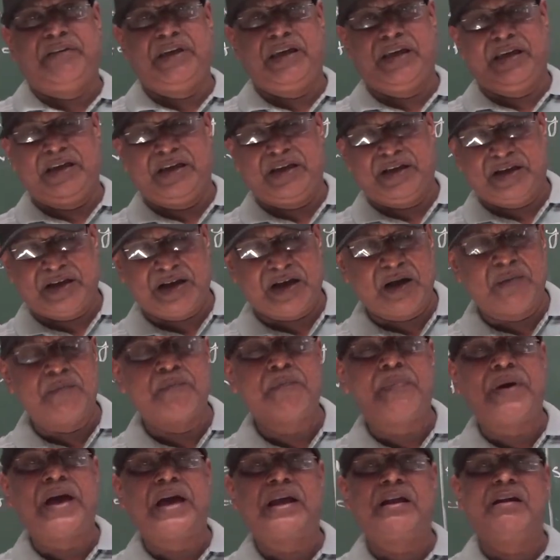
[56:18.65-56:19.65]
we
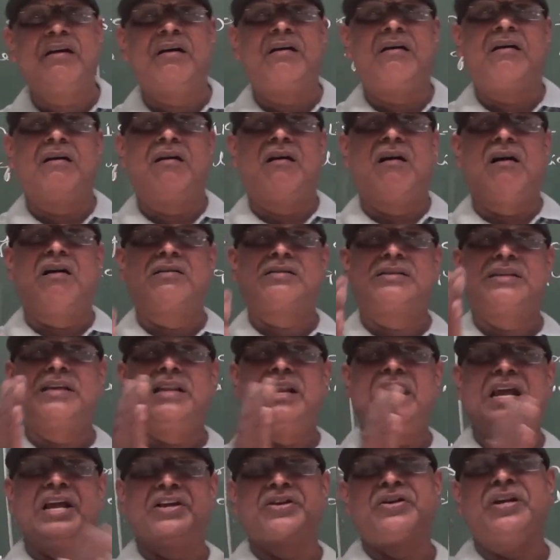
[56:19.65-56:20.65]
compare
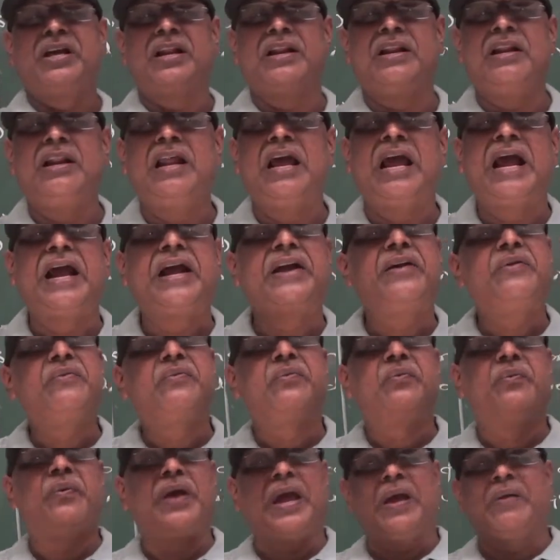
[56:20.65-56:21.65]
oscillation
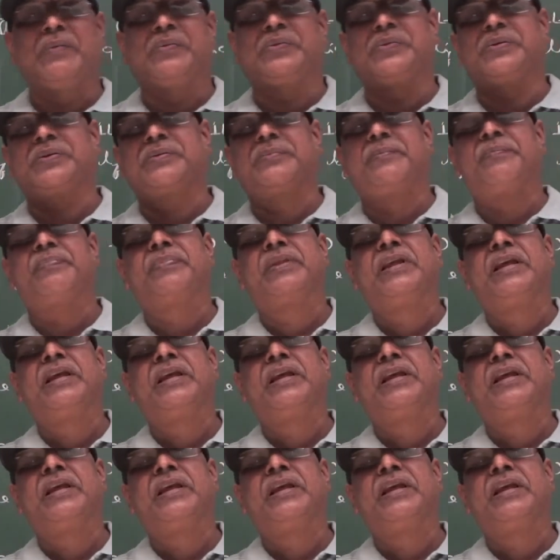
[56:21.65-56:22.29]
and waves,